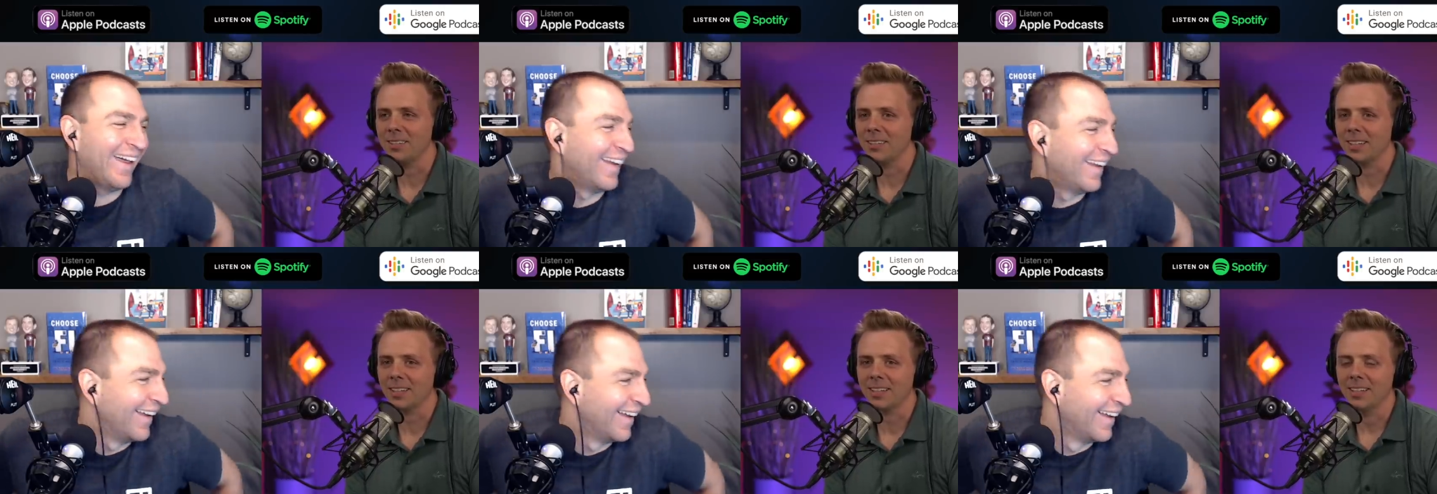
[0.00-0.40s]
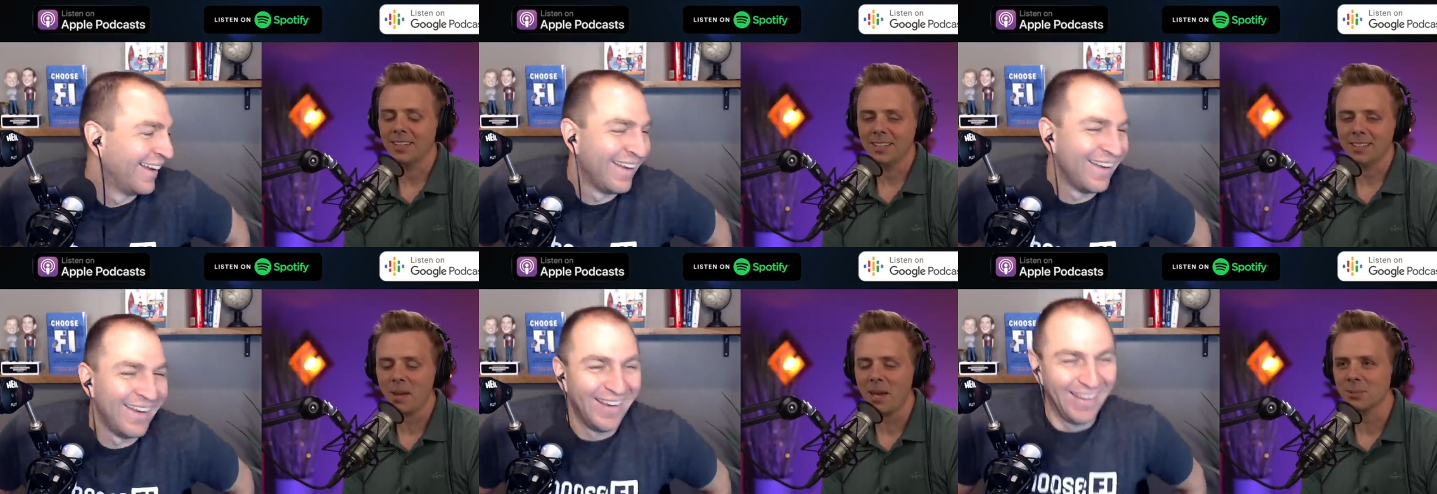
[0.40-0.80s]
Speaker 1: like
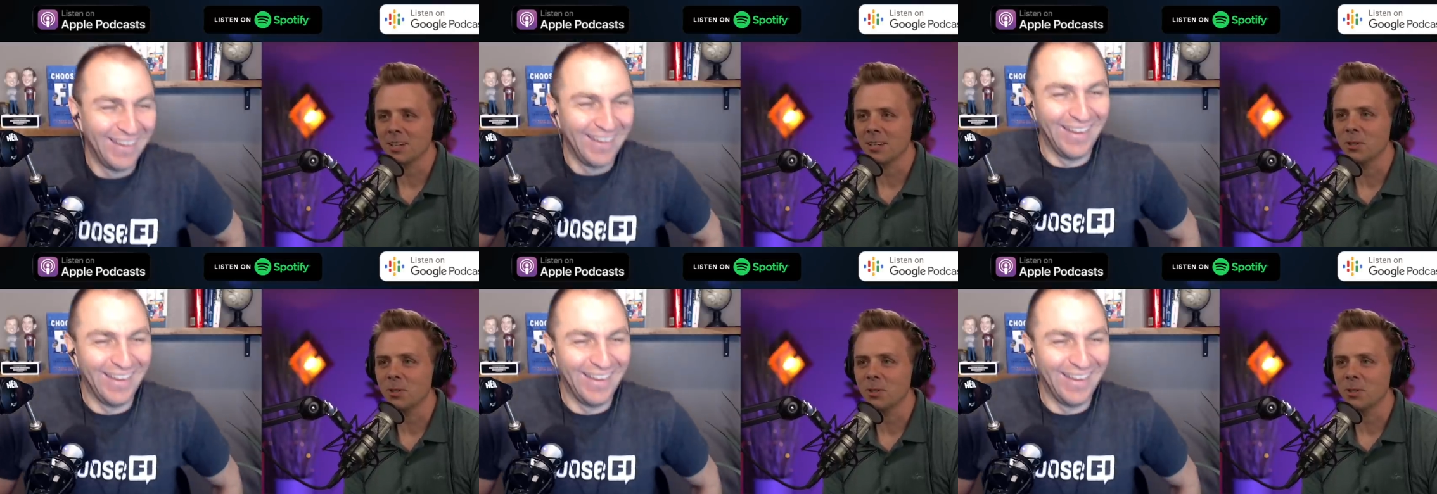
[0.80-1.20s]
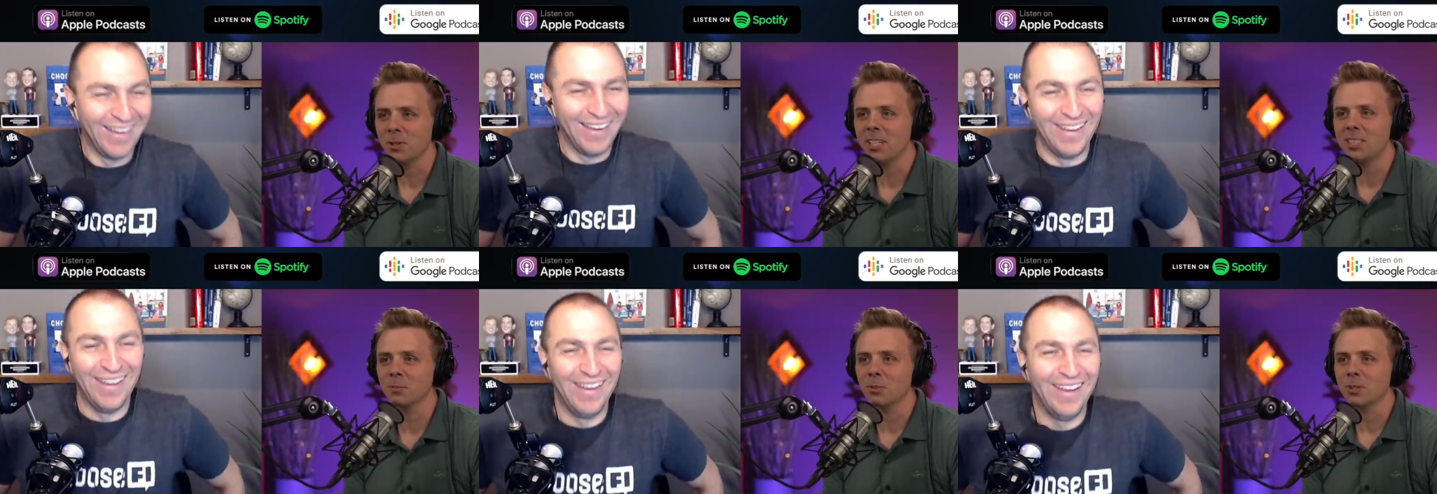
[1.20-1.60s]
the man was
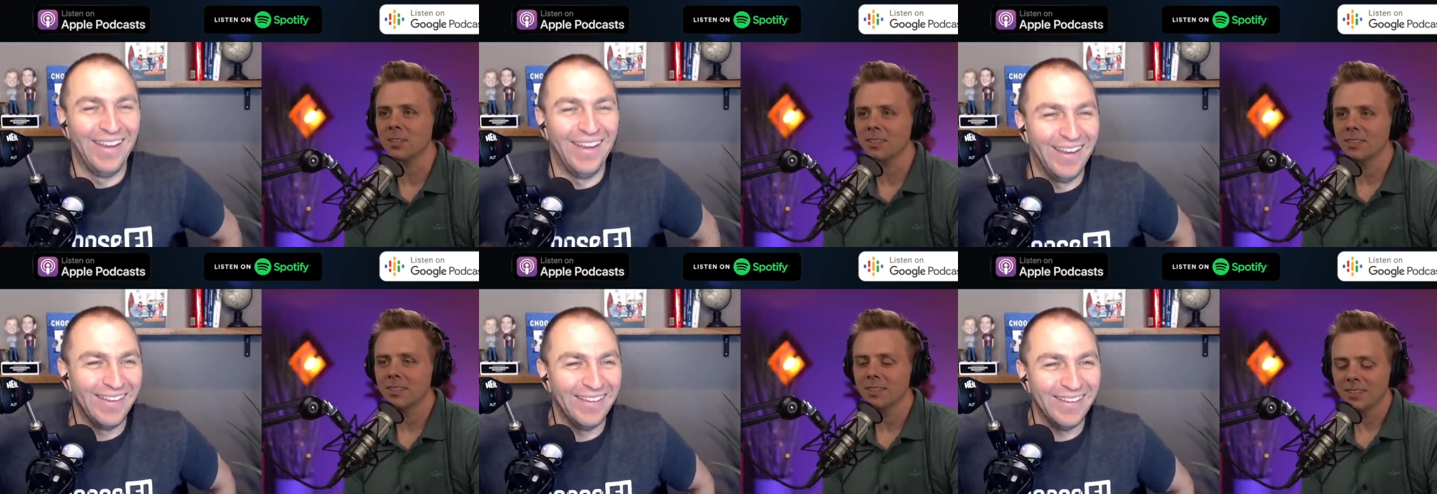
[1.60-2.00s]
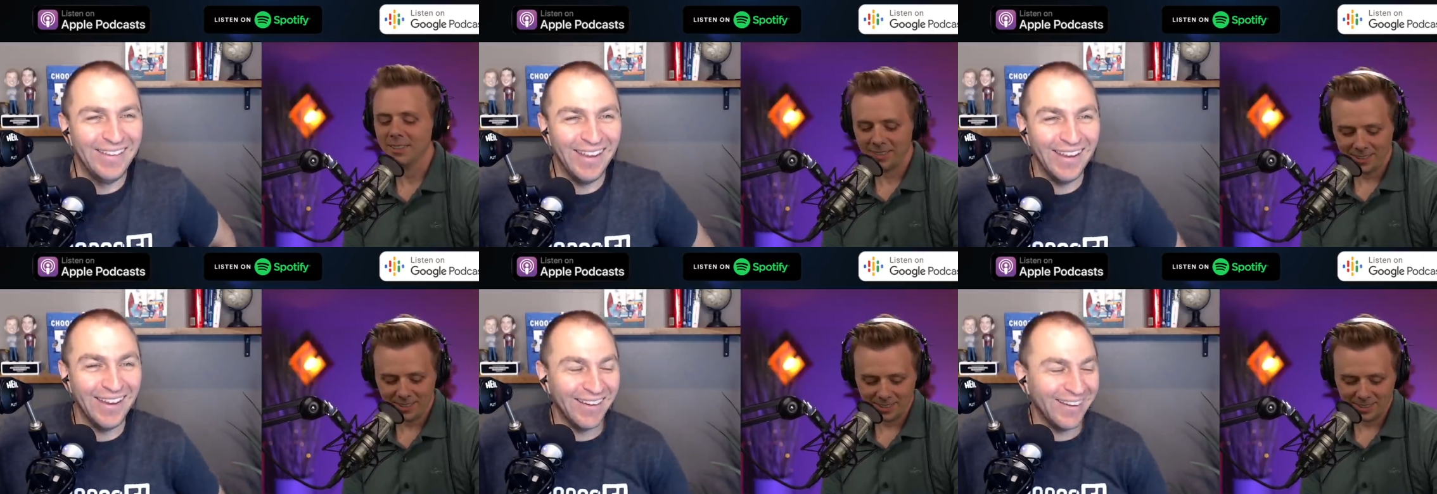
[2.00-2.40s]
unreachable
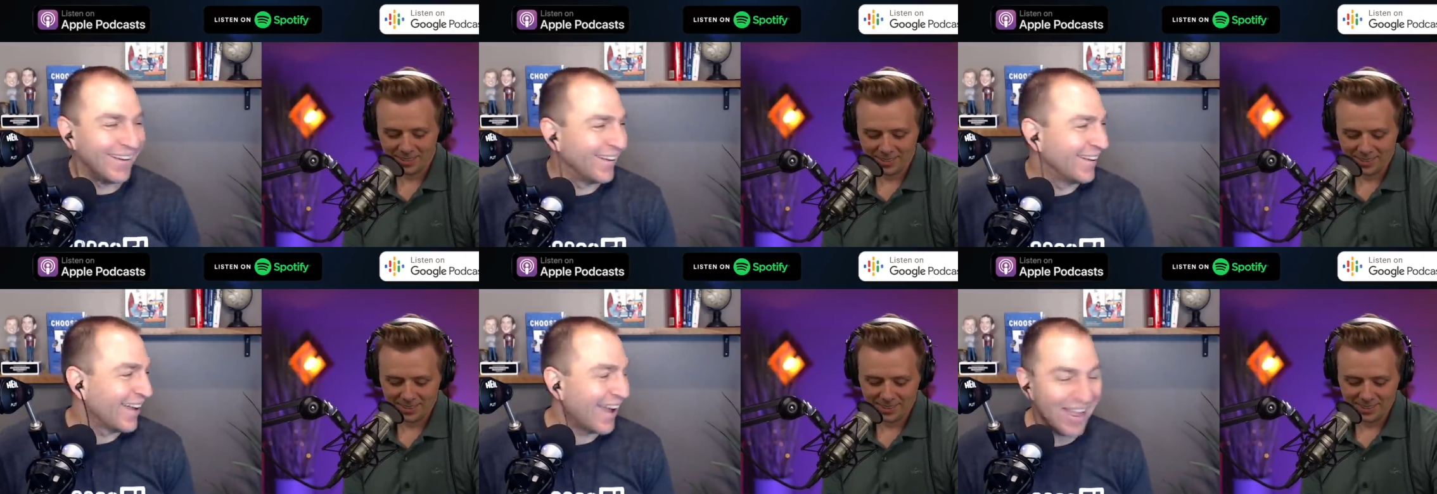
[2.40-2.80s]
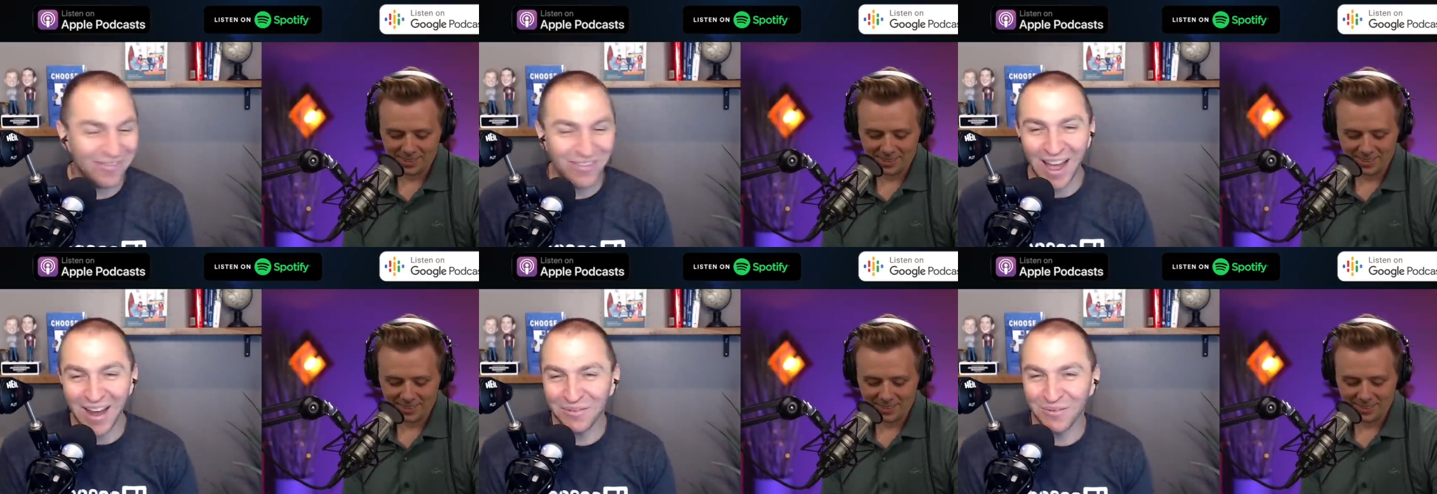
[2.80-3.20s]
yeah, I've